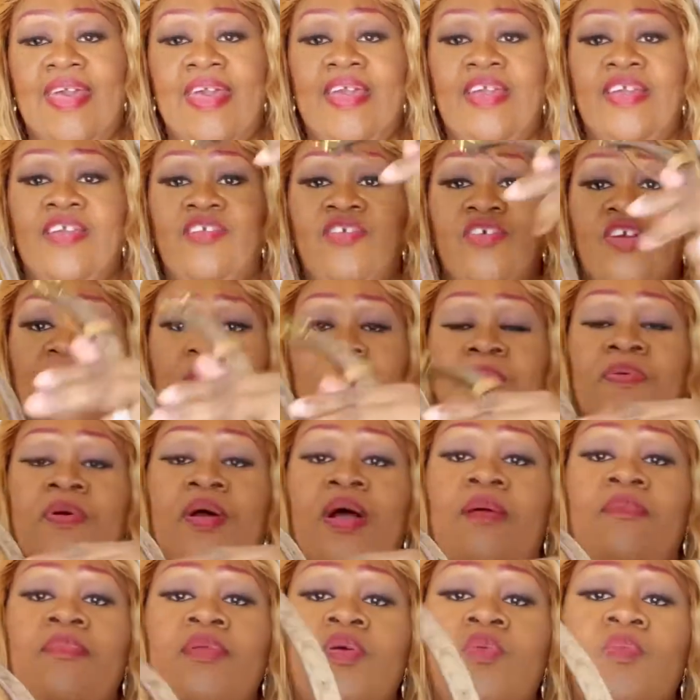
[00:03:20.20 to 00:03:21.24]
You can
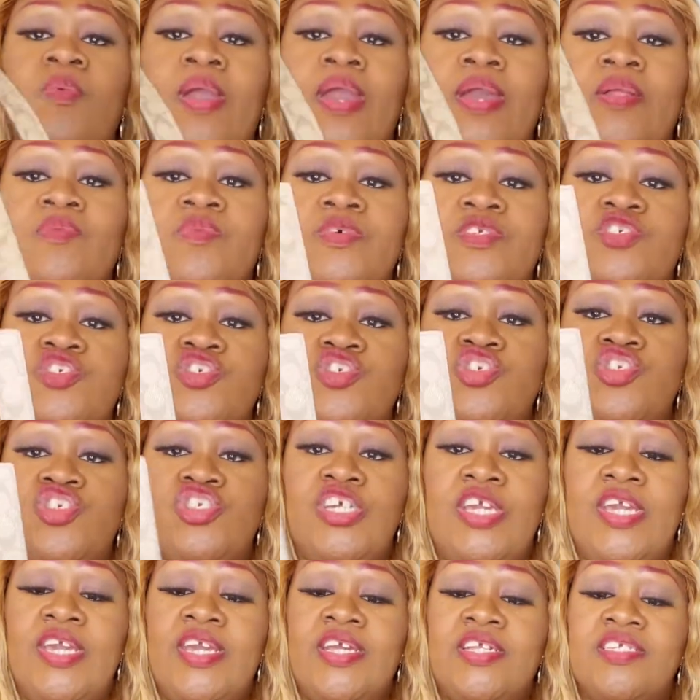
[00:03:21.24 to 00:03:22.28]
probably wear it with your
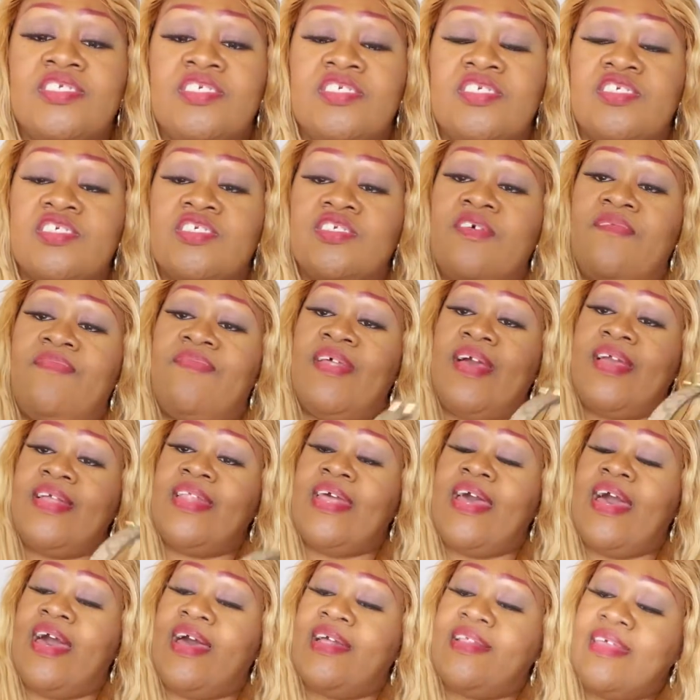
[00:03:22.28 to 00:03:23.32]
jeans and stuff like
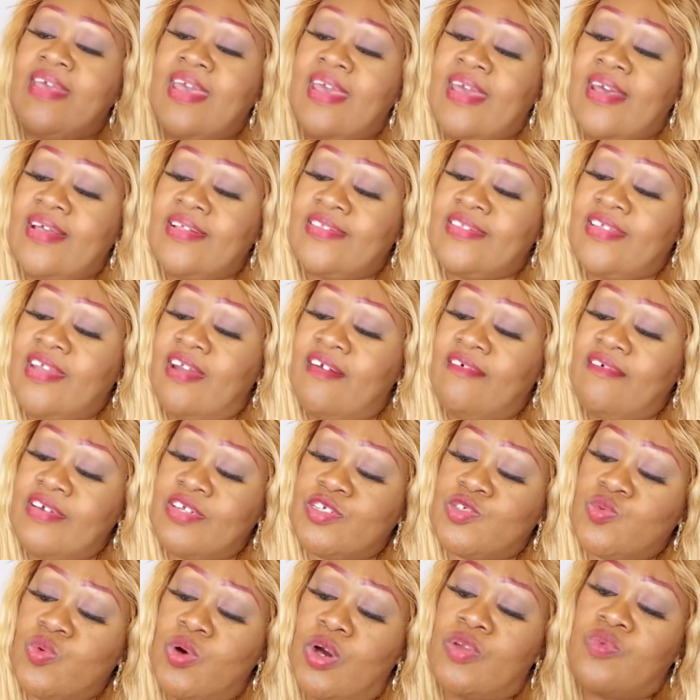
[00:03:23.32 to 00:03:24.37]
that. There
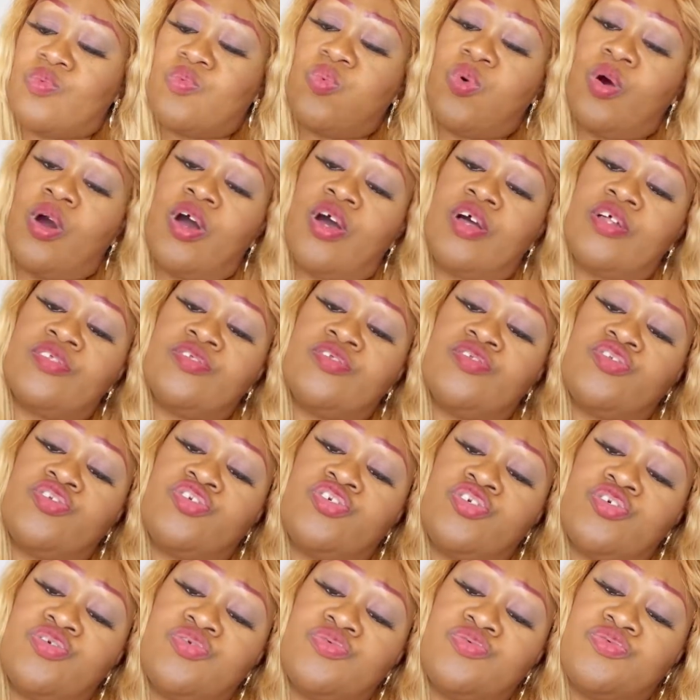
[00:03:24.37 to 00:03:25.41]
is what, 1,
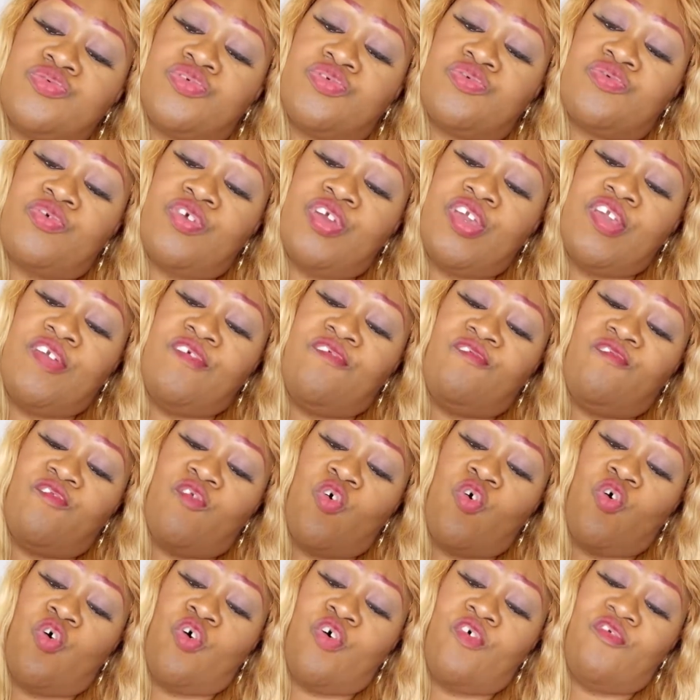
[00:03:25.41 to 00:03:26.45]
2, 3,
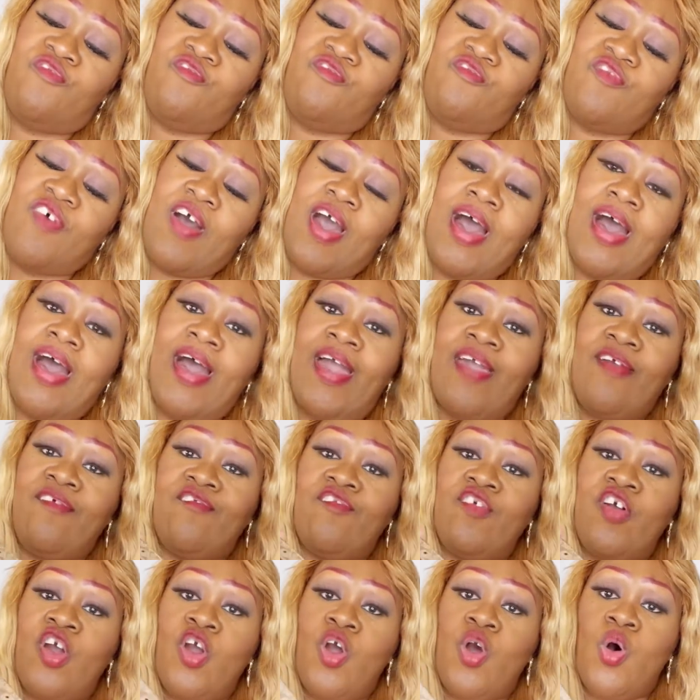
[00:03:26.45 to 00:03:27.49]
4,
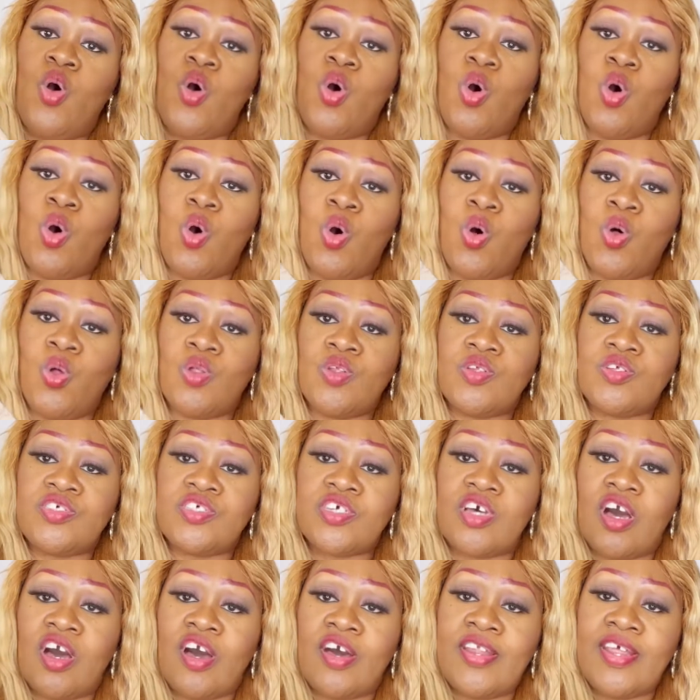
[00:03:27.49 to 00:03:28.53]
5 holes
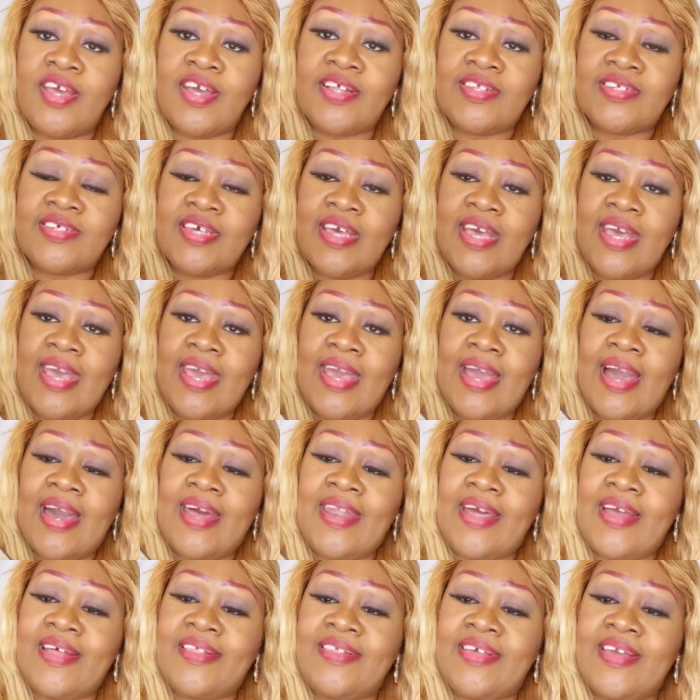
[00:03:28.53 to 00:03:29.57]
on it. And
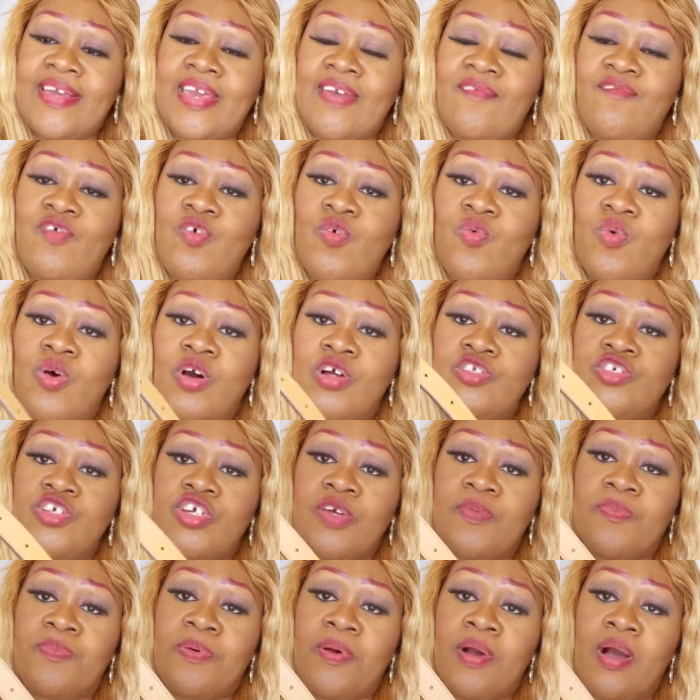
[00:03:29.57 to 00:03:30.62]
I think if you want, you
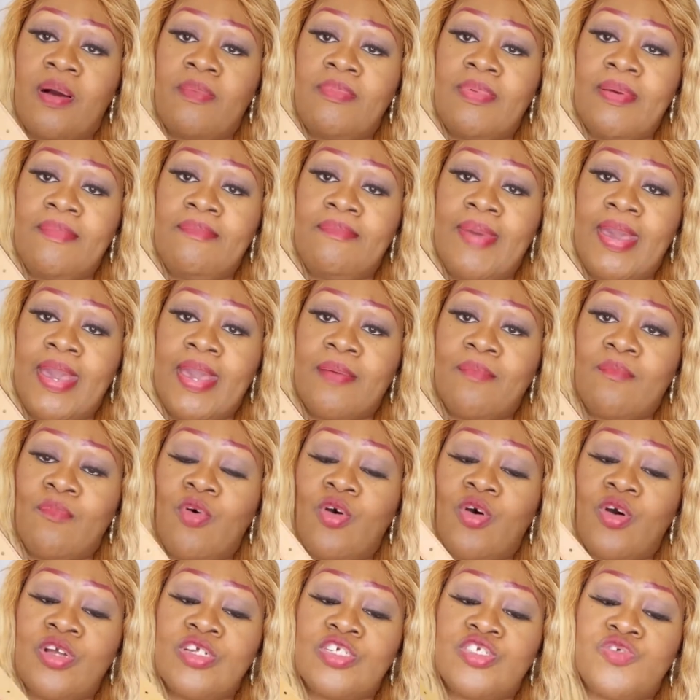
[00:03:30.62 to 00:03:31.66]
could probably make
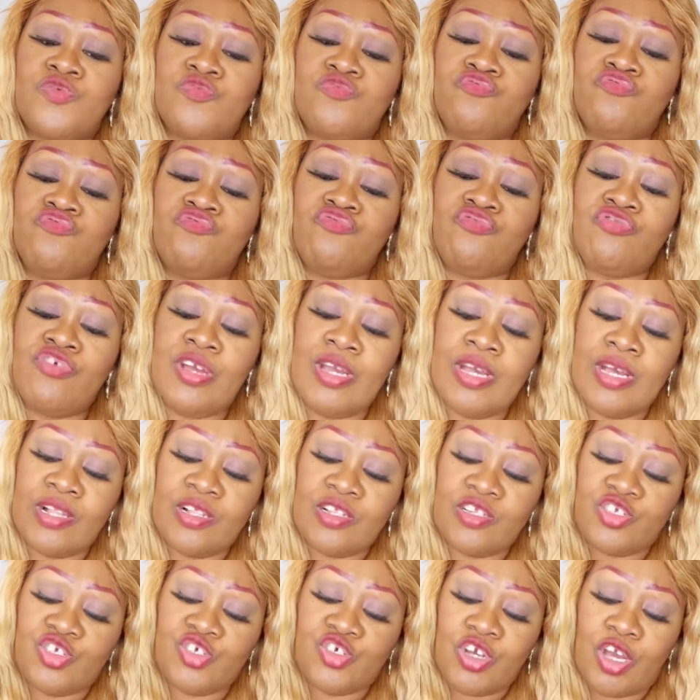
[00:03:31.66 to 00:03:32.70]
more. It's real
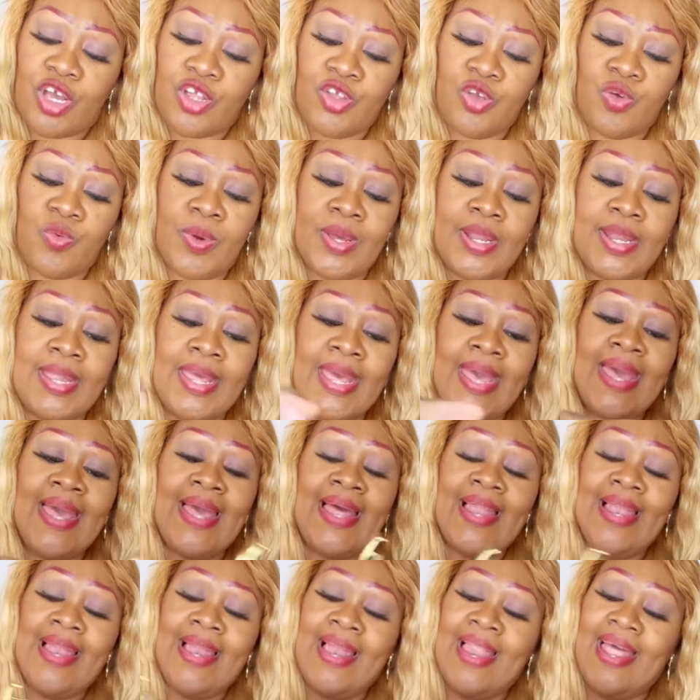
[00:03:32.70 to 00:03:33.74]
genuine
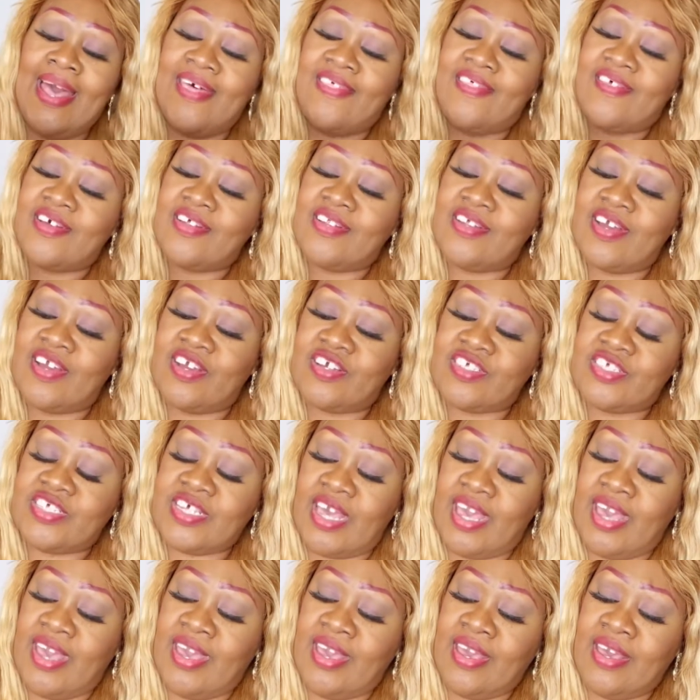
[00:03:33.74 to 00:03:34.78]
leather, they're
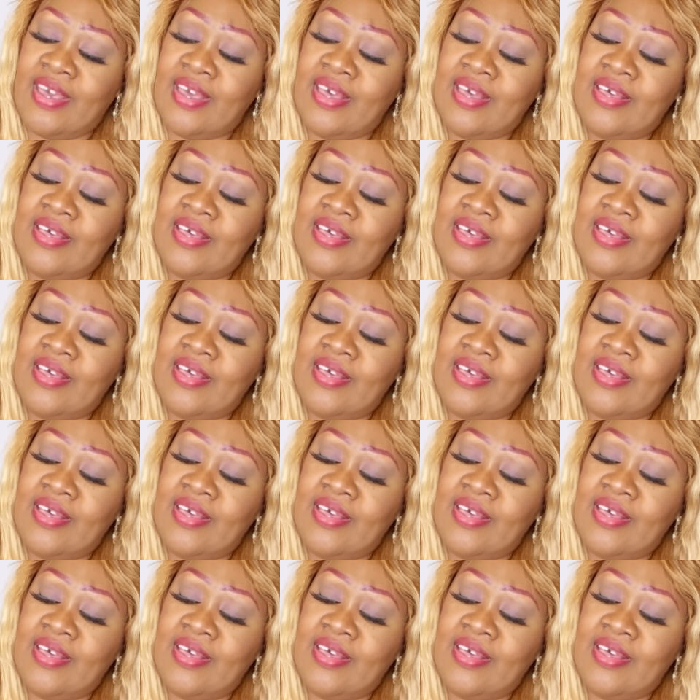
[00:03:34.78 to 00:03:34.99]
saying.